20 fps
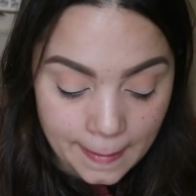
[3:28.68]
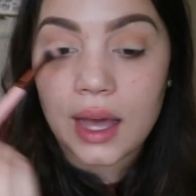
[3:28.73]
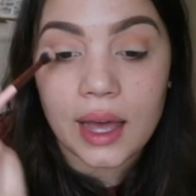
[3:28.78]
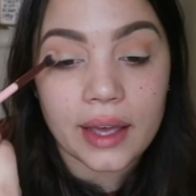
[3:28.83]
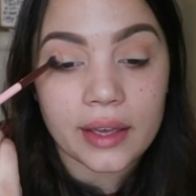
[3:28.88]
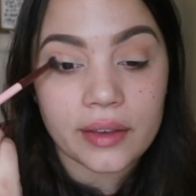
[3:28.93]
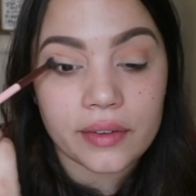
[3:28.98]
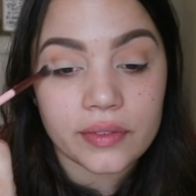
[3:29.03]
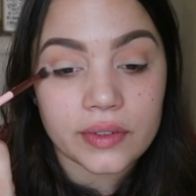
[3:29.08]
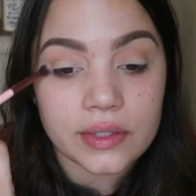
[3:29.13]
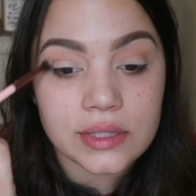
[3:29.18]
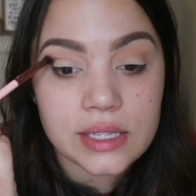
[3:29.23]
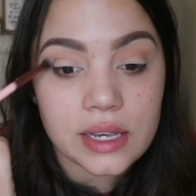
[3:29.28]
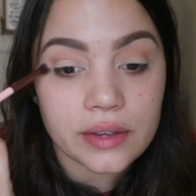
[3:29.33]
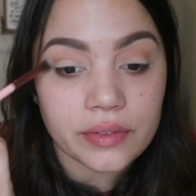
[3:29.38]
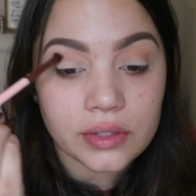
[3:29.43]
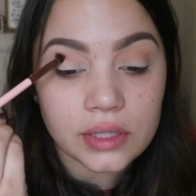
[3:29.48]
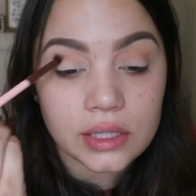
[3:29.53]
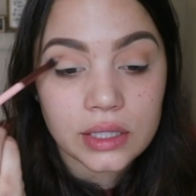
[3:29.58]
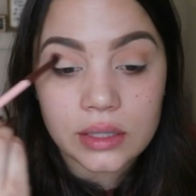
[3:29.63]
I've
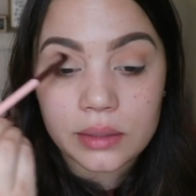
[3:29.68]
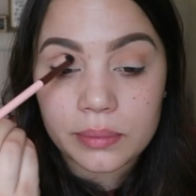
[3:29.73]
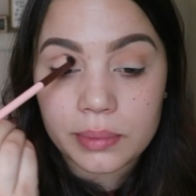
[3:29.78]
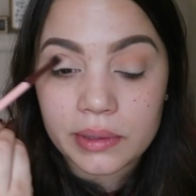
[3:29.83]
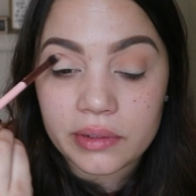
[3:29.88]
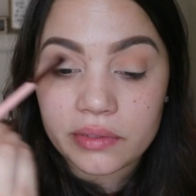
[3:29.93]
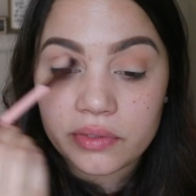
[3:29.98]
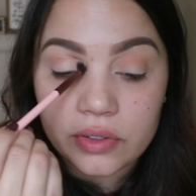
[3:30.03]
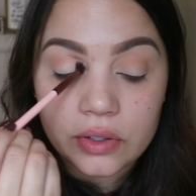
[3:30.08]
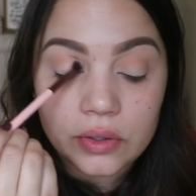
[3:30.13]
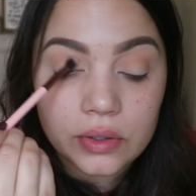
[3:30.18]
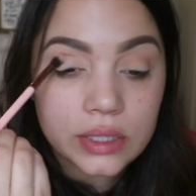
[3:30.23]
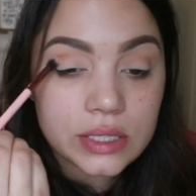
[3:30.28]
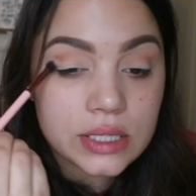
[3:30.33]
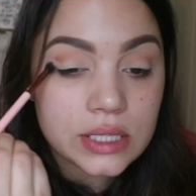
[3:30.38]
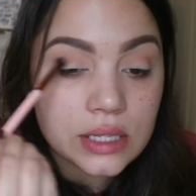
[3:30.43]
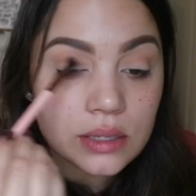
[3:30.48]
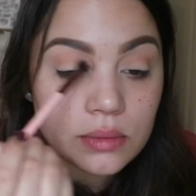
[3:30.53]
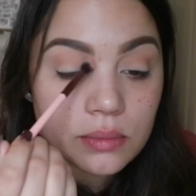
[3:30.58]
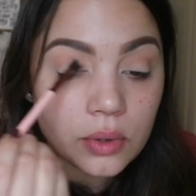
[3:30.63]
definitely been
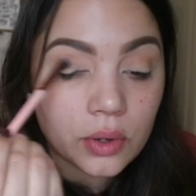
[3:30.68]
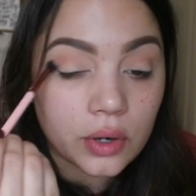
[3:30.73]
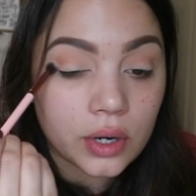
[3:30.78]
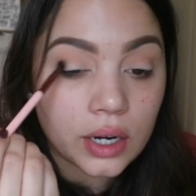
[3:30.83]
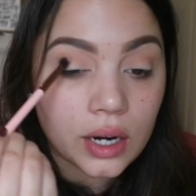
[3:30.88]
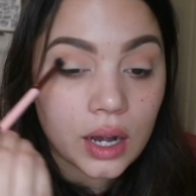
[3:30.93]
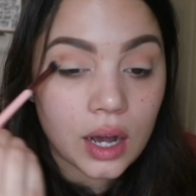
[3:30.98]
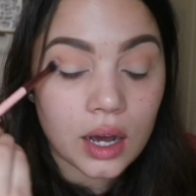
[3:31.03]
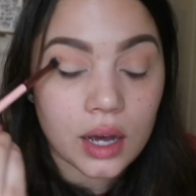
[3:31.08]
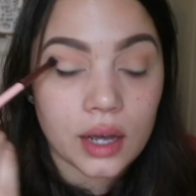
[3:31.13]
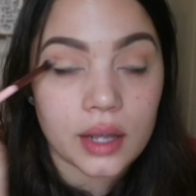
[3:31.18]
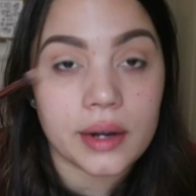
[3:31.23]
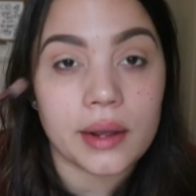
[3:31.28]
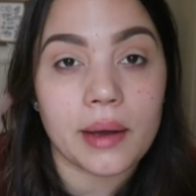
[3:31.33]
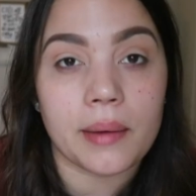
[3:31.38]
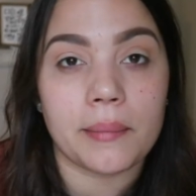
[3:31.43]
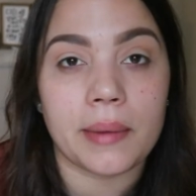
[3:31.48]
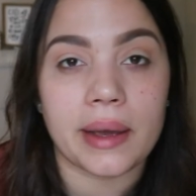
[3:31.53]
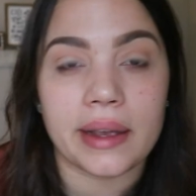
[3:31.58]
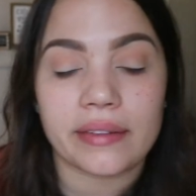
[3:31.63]
focusing more
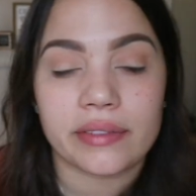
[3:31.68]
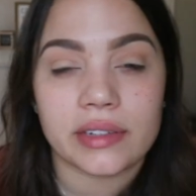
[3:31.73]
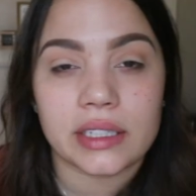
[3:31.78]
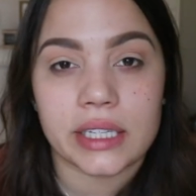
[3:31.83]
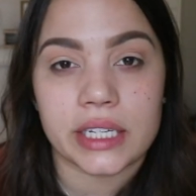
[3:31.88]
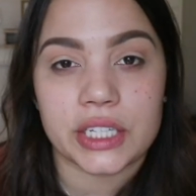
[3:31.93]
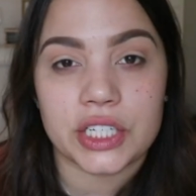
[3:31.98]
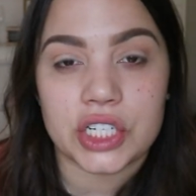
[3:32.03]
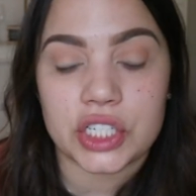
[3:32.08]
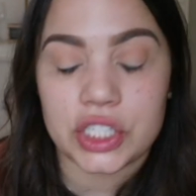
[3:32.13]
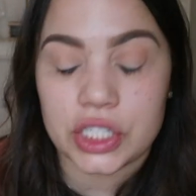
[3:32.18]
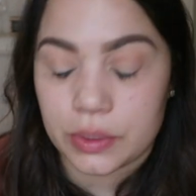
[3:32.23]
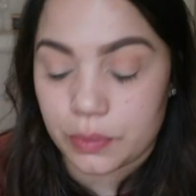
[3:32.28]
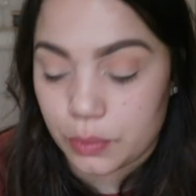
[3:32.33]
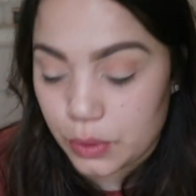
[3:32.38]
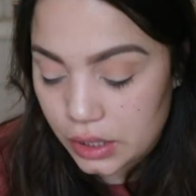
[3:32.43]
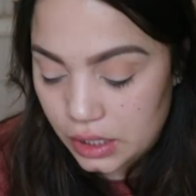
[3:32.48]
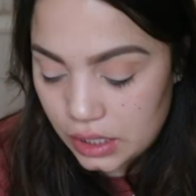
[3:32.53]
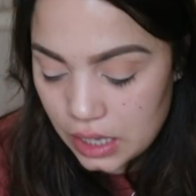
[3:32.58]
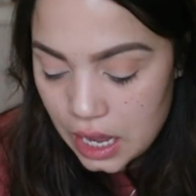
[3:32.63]
on my relationship
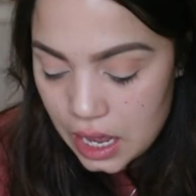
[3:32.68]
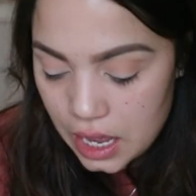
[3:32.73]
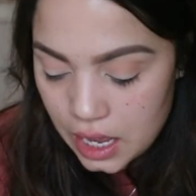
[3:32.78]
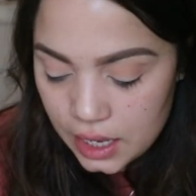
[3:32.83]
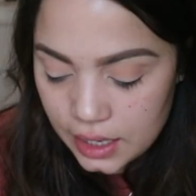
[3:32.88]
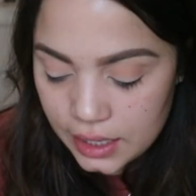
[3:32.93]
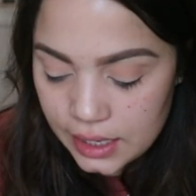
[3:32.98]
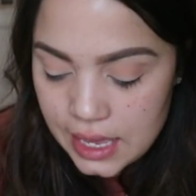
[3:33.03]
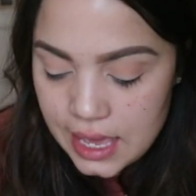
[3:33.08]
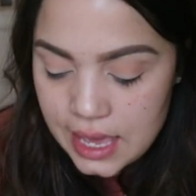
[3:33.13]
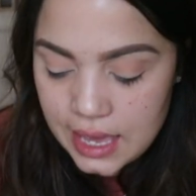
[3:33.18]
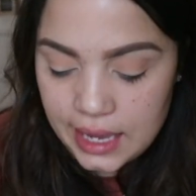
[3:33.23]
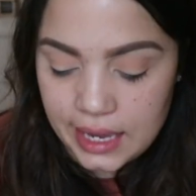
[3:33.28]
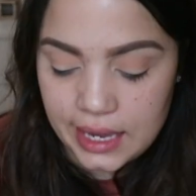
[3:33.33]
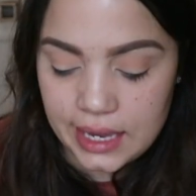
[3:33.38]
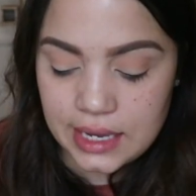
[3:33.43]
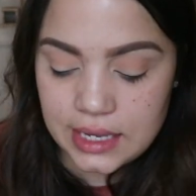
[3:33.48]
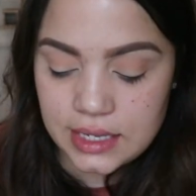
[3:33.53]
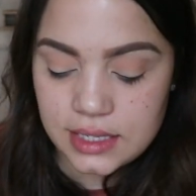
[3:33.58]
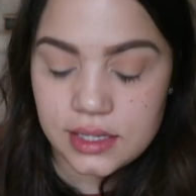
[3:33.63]
with God
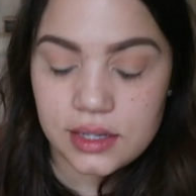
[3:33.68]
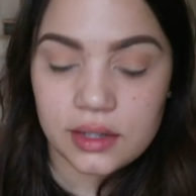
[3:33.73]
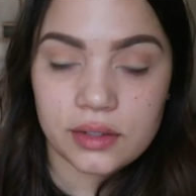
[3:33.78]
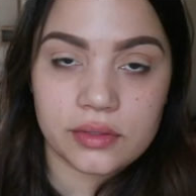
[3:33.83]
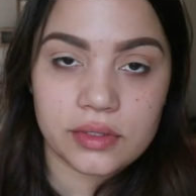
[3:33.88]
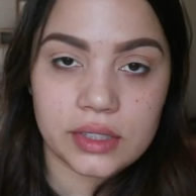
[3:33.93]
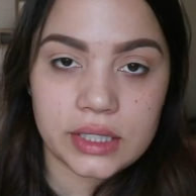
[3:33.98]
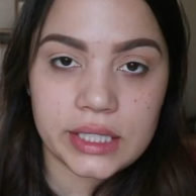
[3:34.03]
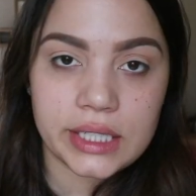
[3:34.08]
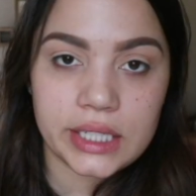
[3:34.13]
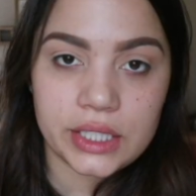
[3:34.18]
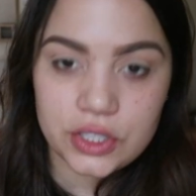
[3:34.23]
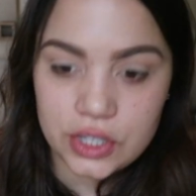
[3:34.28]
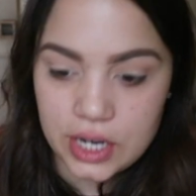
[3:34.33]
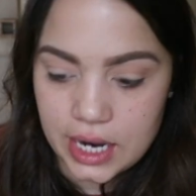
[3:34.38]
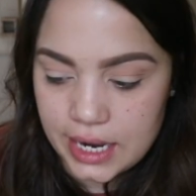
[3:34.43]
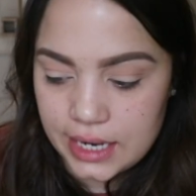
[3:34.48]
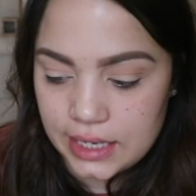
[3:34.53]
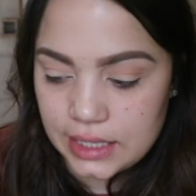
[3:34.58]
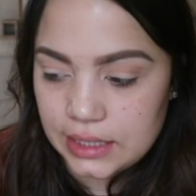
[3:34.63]
and really
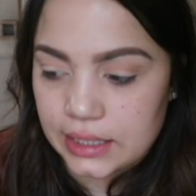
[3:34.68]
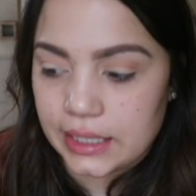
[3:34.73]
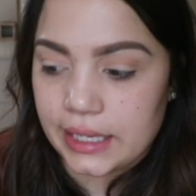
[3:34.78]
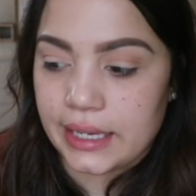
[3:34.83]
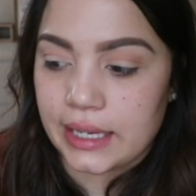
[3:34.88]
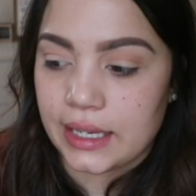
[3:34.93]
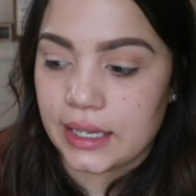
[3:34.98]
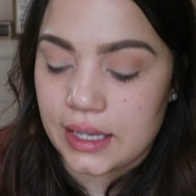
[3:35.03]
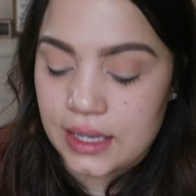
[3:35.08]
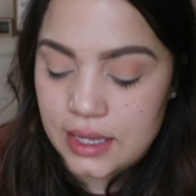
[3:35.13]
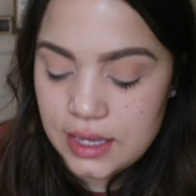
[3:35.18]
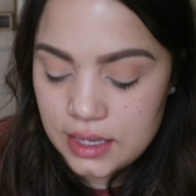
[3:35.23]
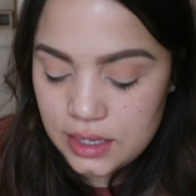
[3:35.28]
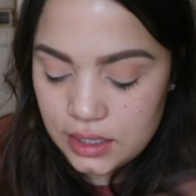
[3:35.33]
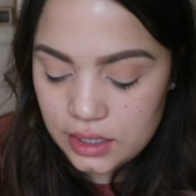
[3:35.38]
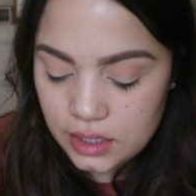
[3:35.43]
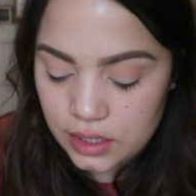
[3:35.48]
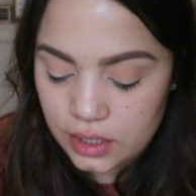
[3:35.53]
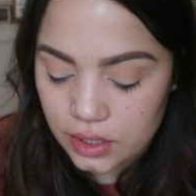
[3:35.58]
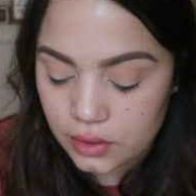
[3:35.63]
trying to like,
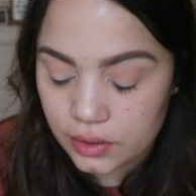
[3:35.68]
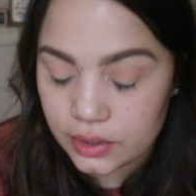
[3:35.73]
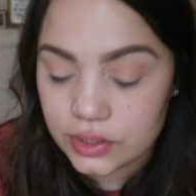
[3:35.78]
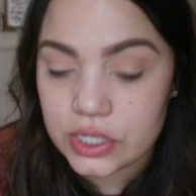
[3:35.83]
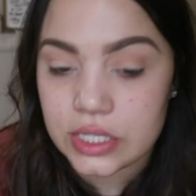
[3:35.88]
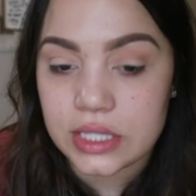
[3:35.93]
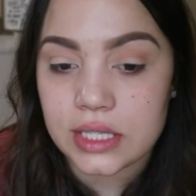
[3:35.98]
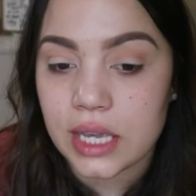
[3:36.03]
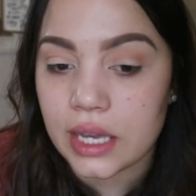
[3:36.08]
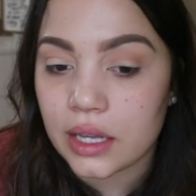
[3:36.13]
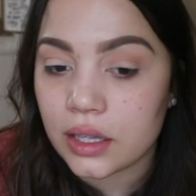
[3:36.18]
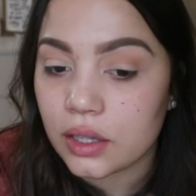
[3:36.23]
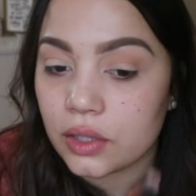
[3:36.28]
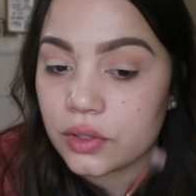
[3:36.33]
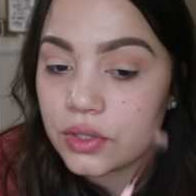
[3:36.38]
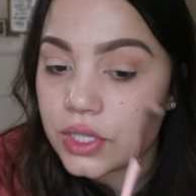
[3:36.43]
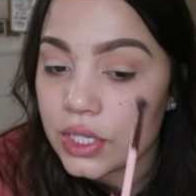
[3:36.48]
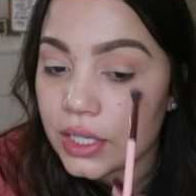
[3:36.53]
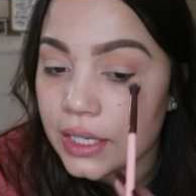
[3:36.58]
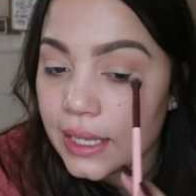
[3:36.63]
you know, just get
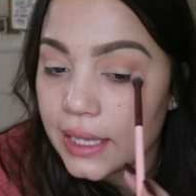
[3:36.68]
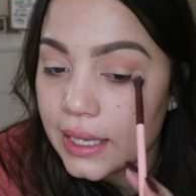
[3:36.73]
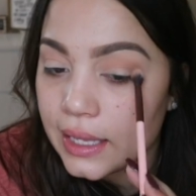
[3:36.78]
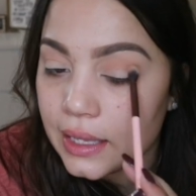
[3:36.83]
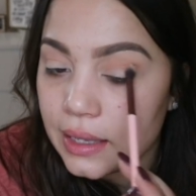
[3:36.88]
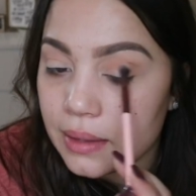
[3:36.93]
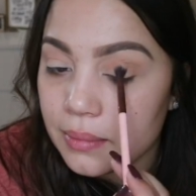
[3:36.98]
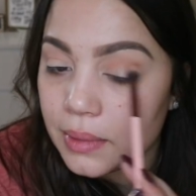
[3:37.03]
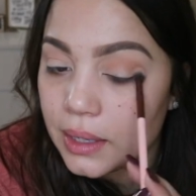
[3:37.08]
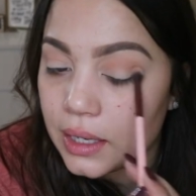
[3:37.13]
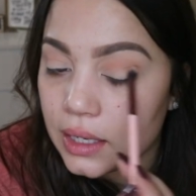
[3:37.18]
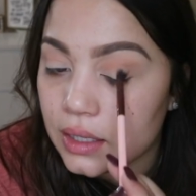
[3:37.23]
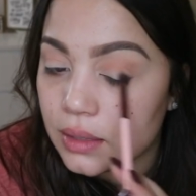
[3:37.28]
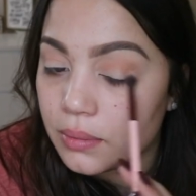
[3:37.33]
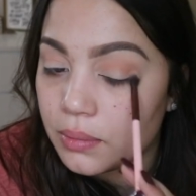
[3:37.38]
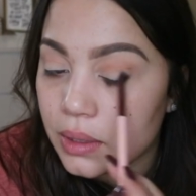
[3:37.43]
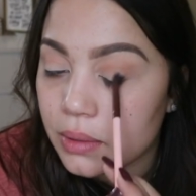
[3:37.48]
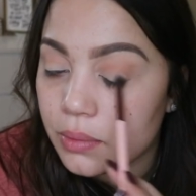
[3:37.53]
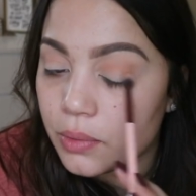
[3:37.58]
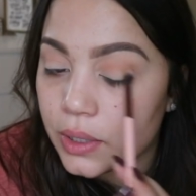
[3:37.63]
closer to him
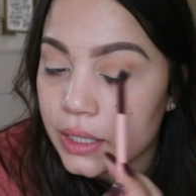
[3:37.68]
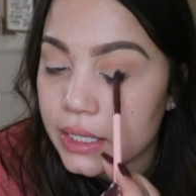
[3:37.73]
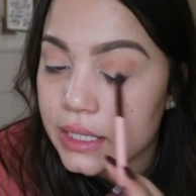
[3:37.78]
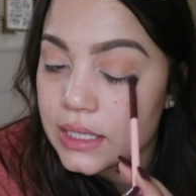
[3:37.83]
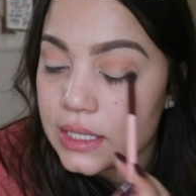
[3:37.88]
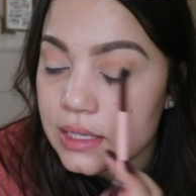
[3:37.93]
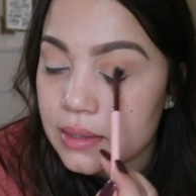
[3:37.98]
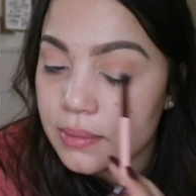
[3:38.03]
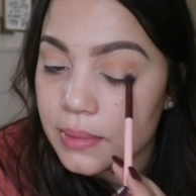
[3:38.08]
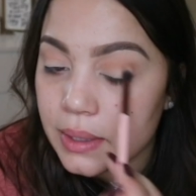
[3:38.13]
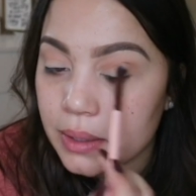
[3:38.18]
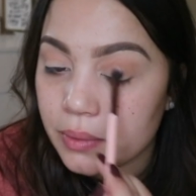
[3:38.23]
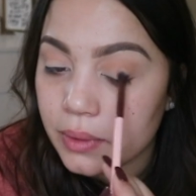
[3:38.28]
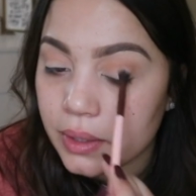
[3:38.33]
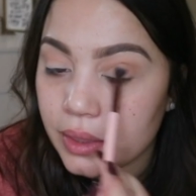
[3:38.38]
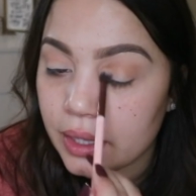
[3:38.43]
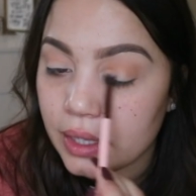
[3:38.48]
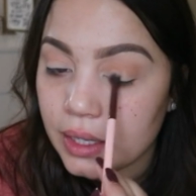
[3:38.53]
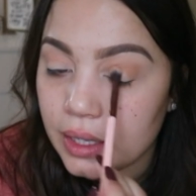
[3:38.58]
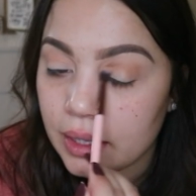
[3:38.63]
and be more intimate
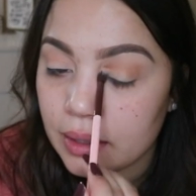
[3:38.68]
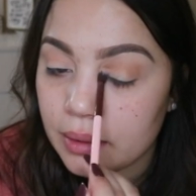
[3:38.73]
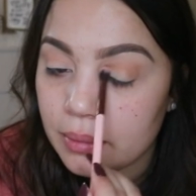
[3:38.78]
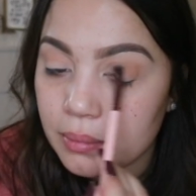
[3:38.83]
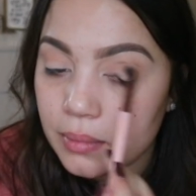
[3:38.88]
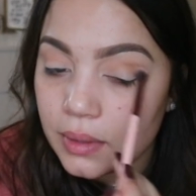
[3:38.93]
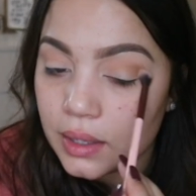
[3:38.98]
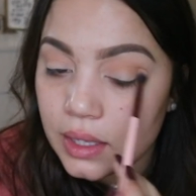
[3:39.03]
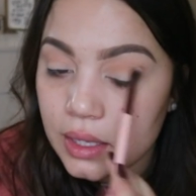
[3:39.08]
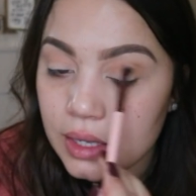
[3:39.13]
with him.